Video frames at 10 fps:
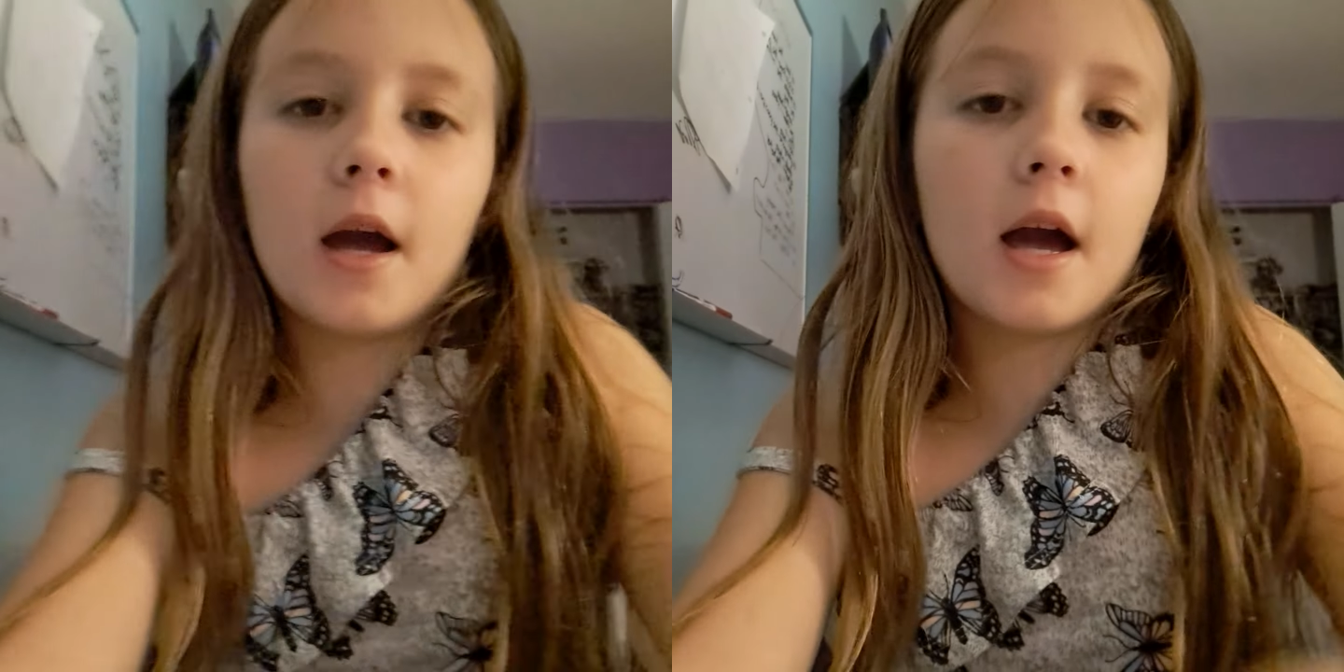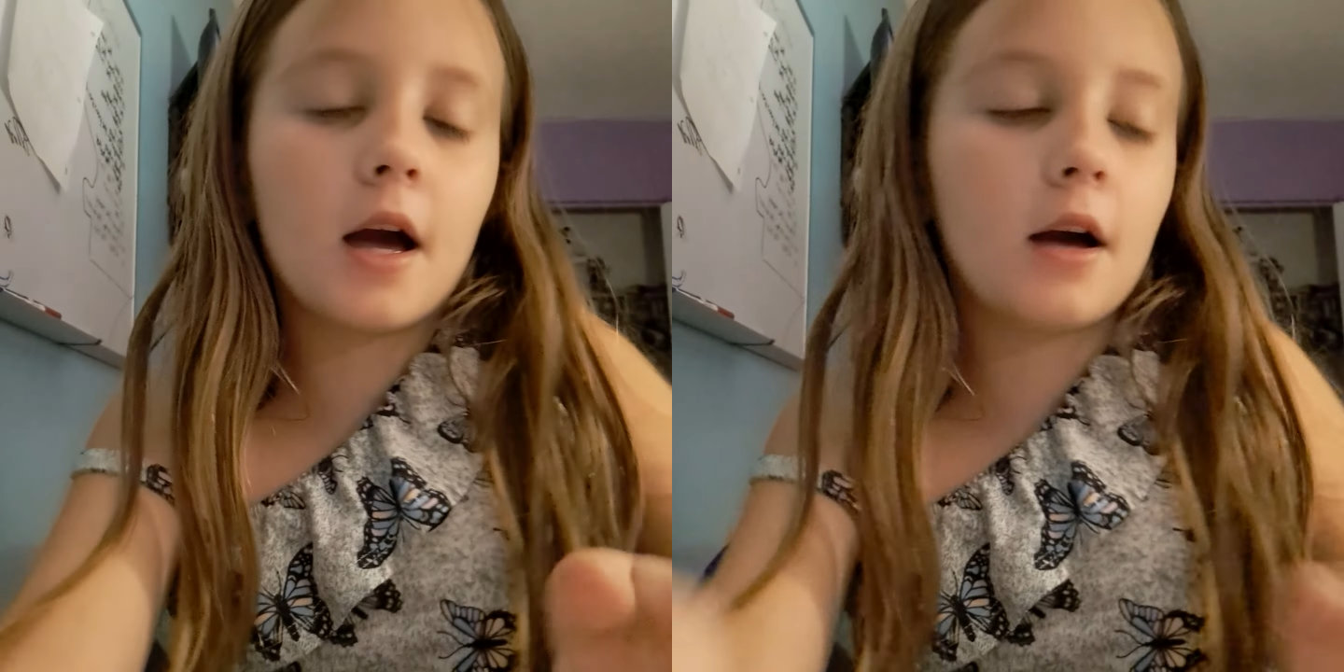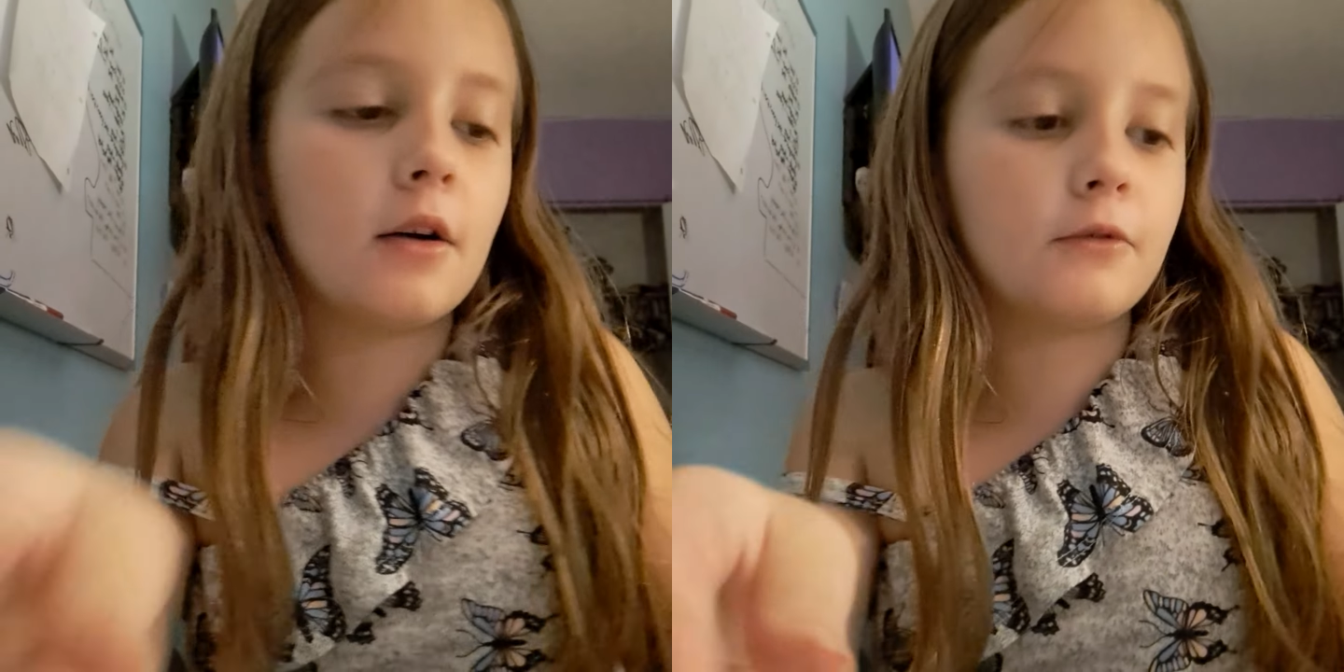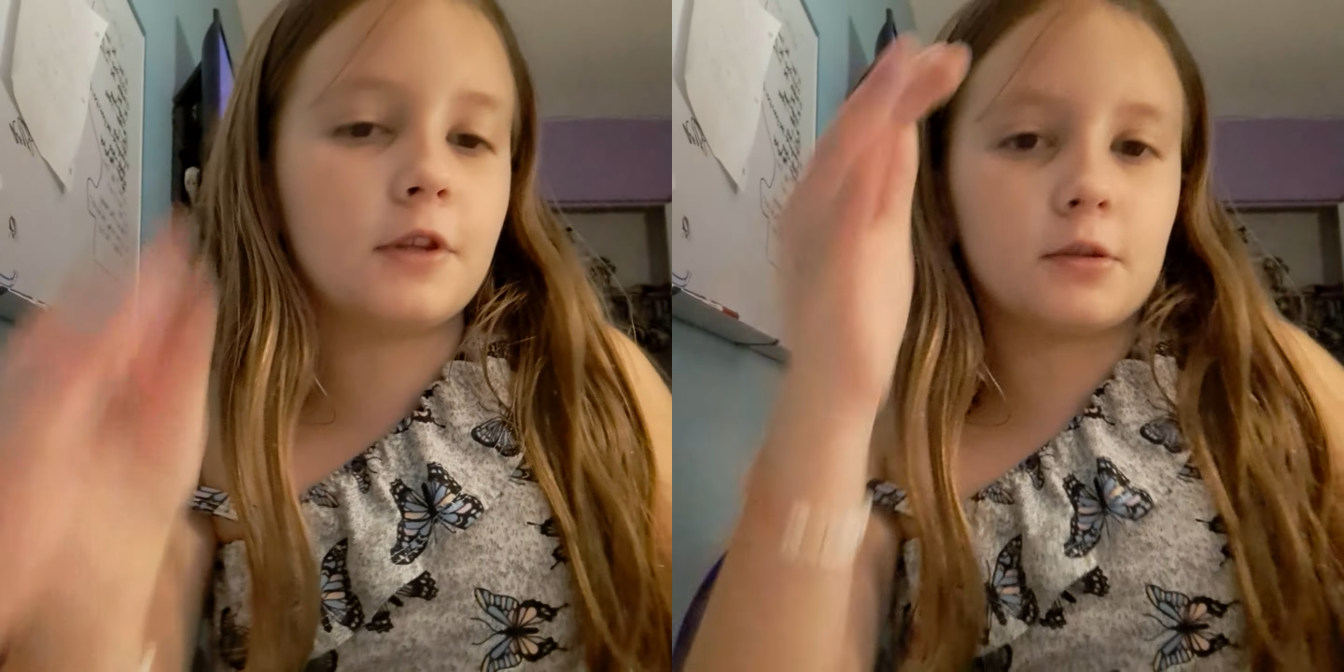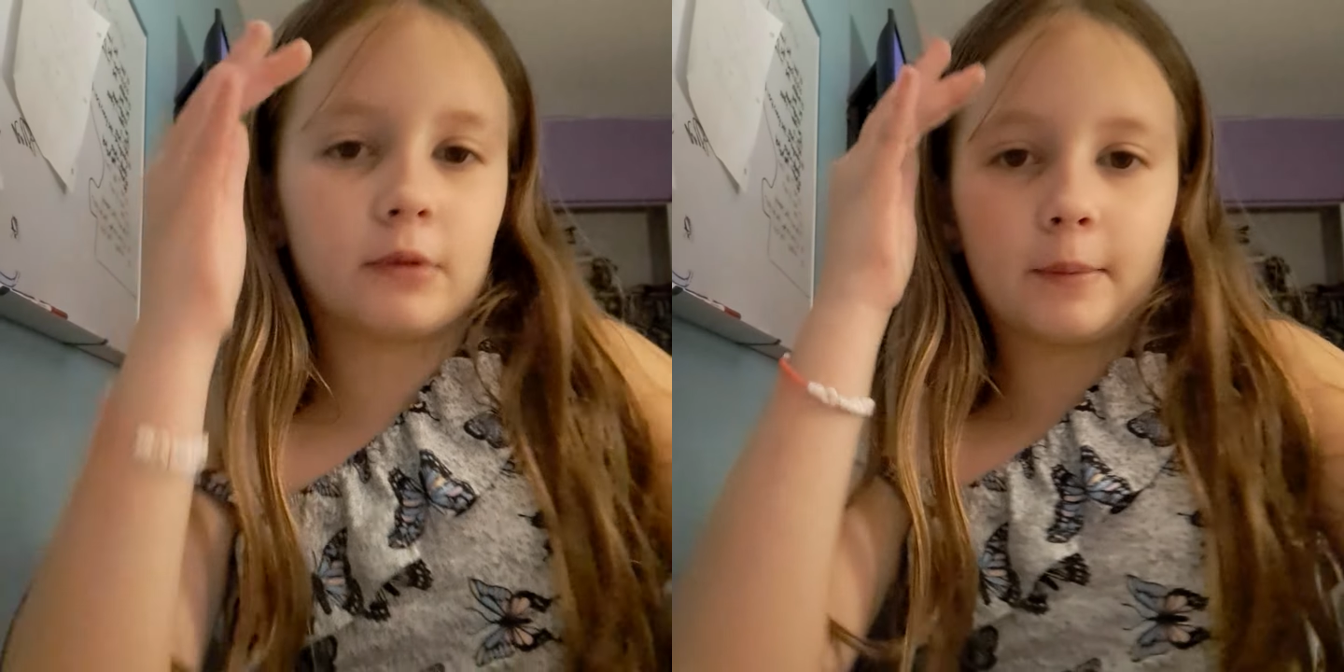have
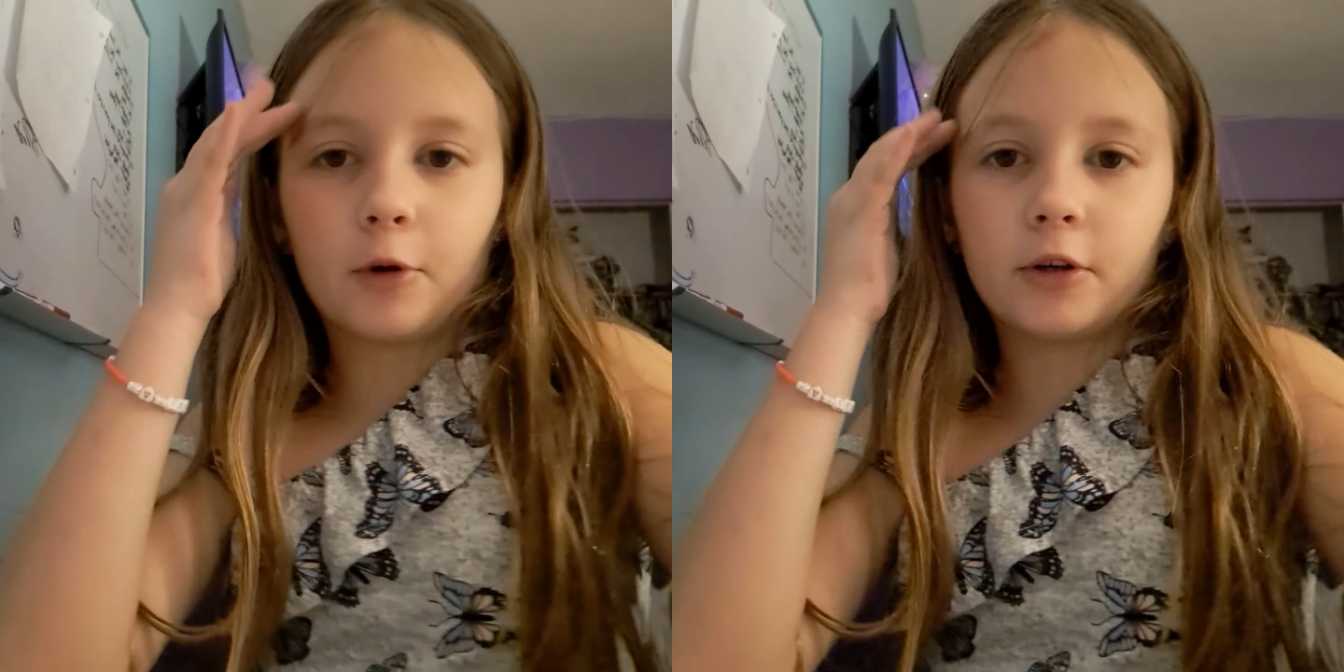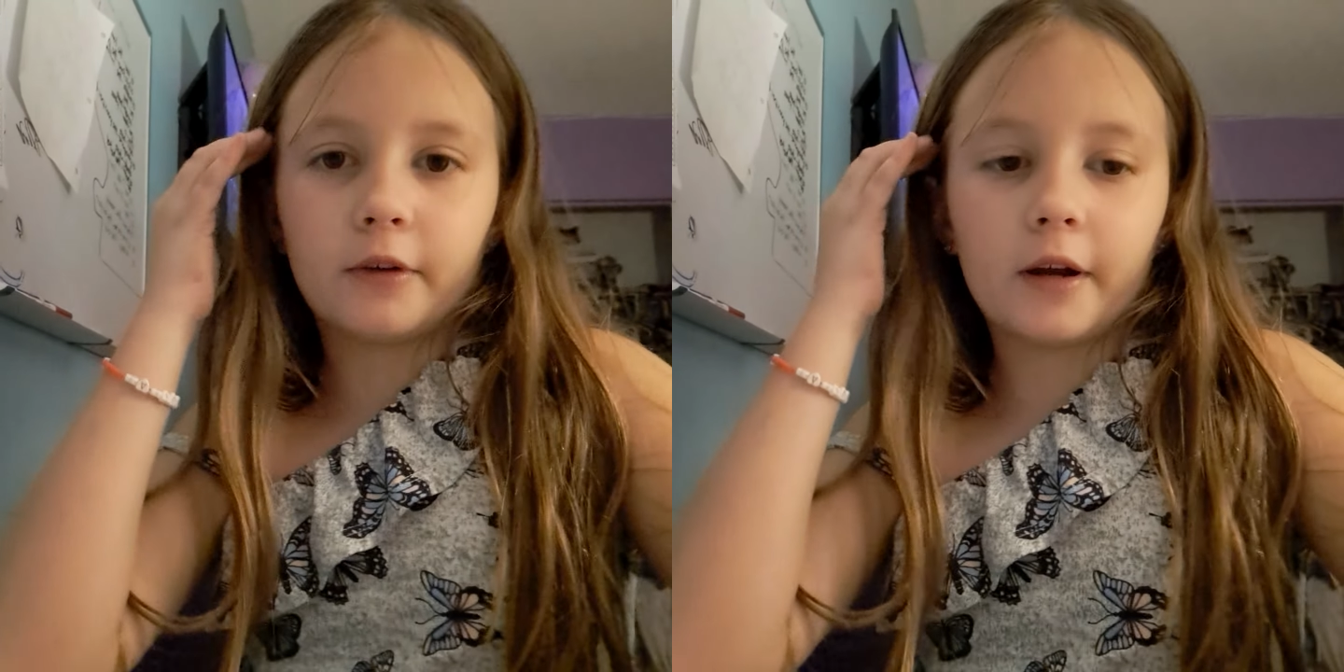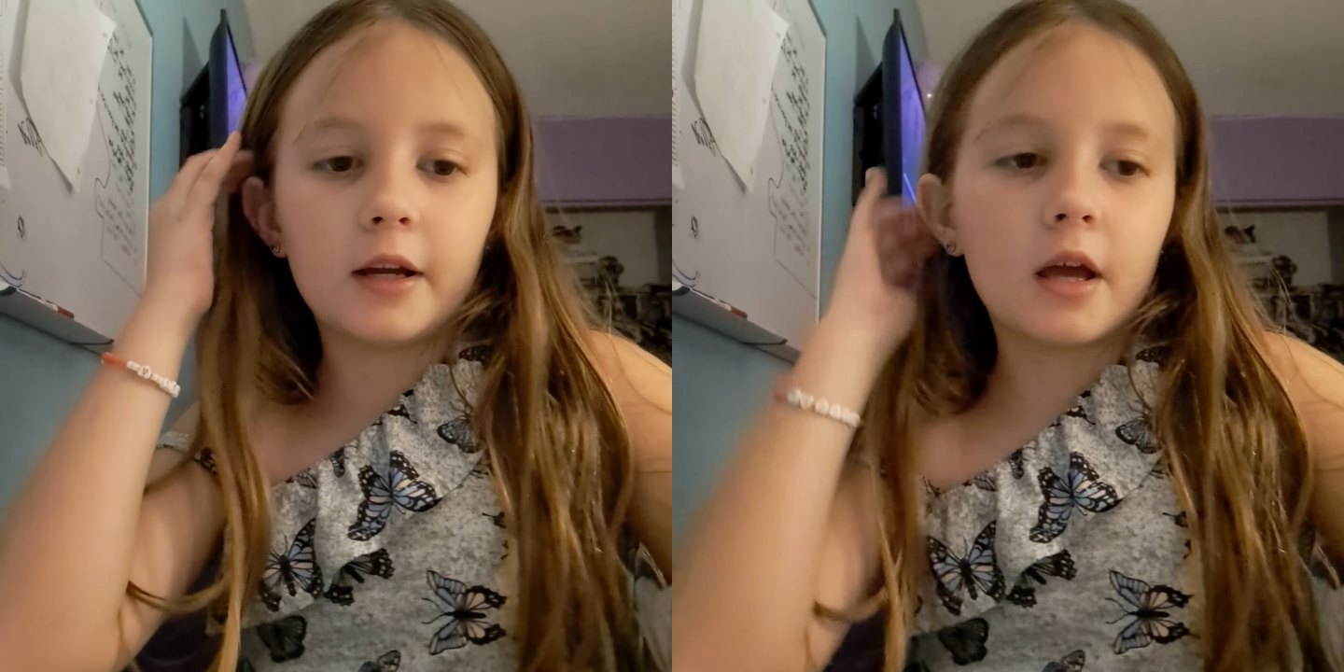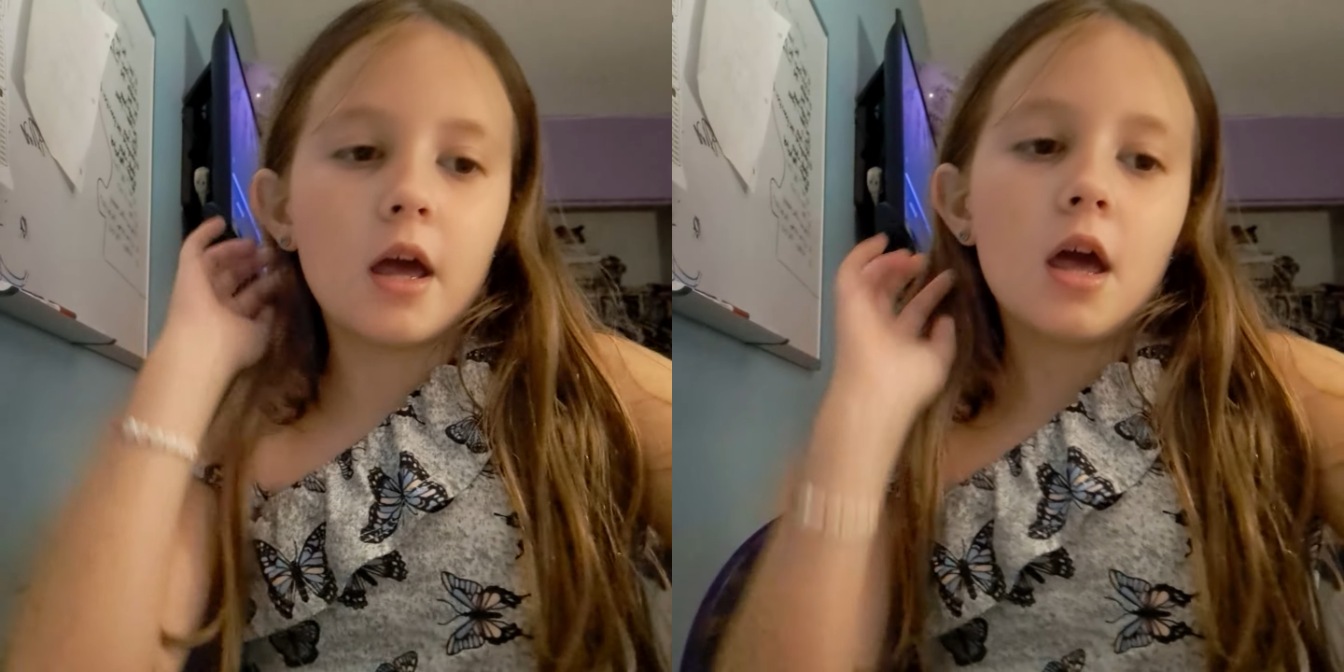this whiteboard, right?